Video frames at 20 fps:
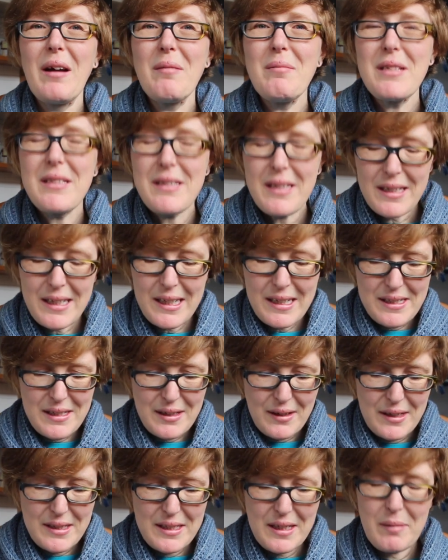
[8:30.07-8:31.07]
I'm still
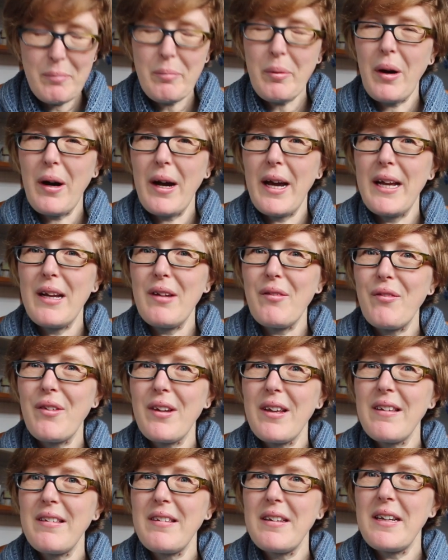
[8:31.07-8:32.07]
excited by
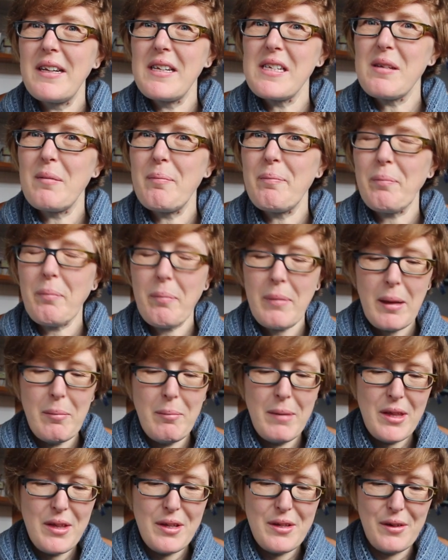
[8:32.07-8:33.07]
Felicity's
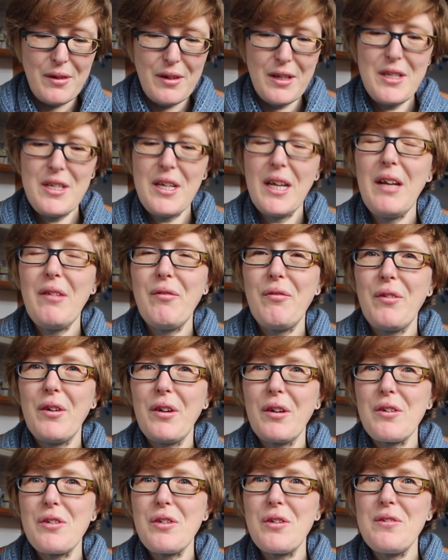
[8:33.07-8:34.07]
methodology
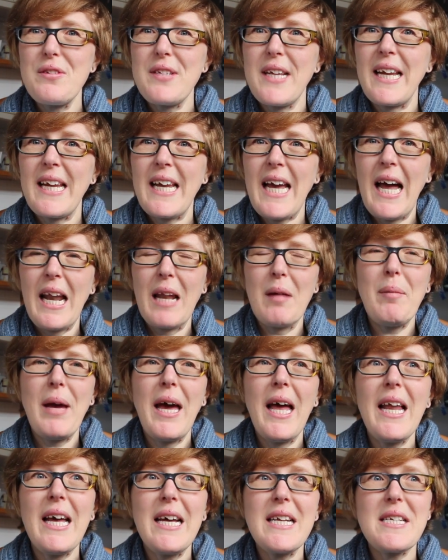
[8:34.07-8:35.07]
for choosing colour
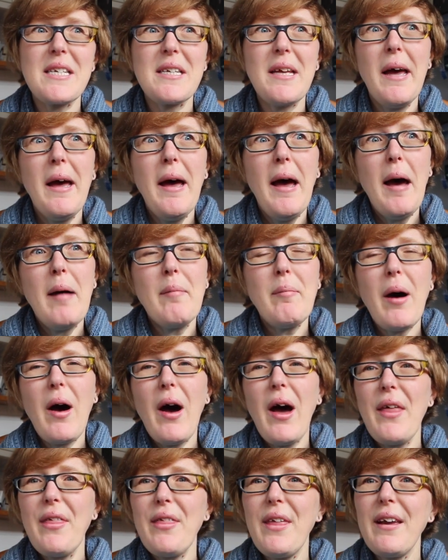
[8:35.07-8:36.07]
palettes, but
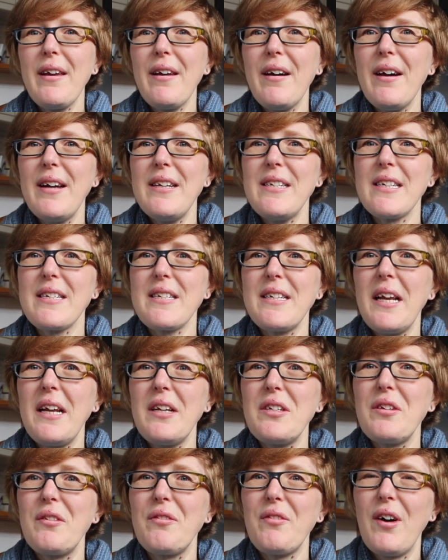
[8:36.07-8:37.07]
I think I just
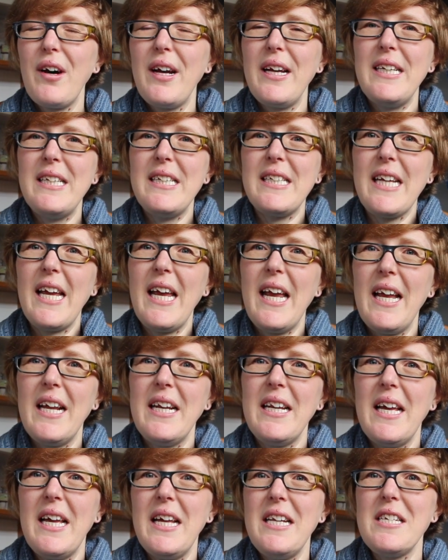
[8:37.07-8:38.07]
need to find
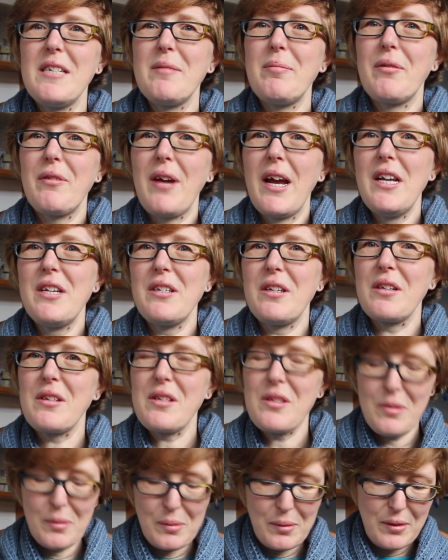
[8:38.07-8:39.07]
an inspiration
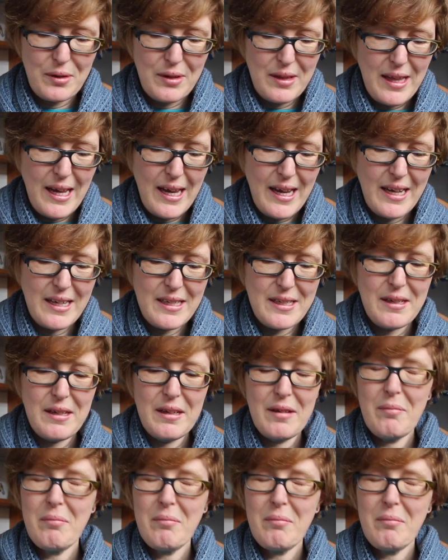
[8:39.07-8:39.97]
source that